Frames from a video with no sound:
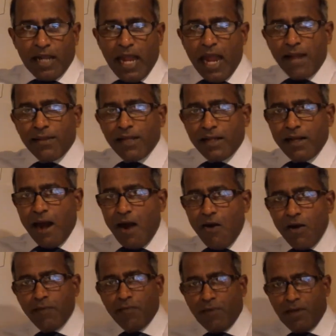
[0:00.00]
And the
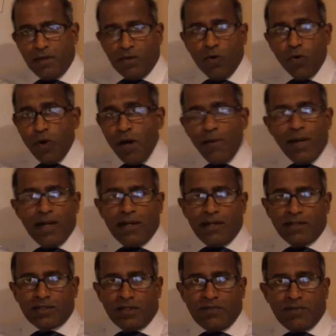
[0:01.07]
government, whoever it
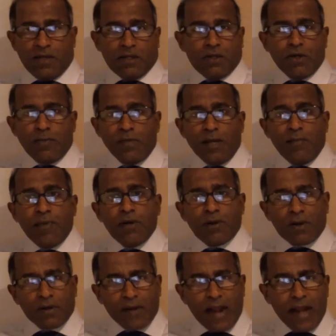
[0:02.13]
is, it could be a
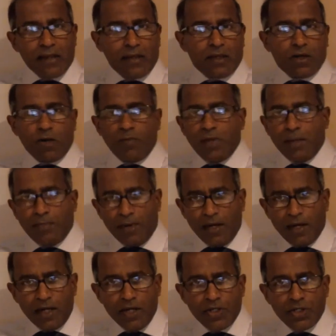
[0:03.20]
bureaucrat, it could be a
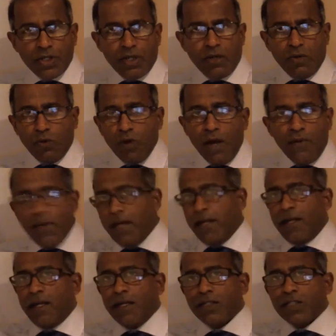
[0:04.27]
politician, whoever it
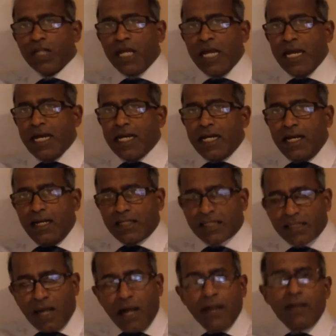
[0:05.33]
is,
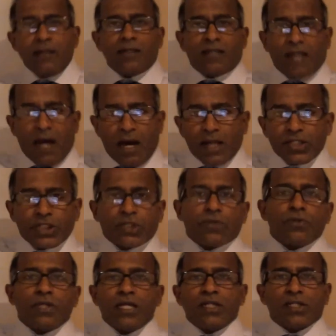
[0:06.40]
assign tasks to
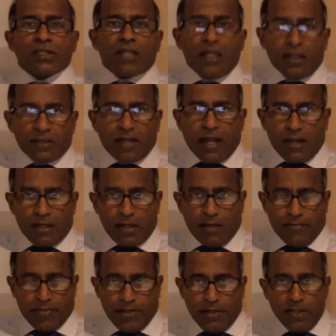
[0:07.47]
these think tank
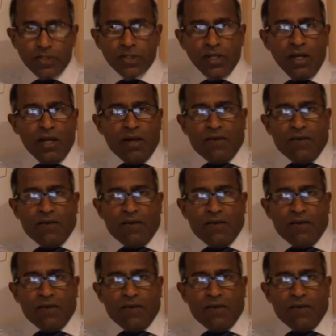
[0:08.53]
companies.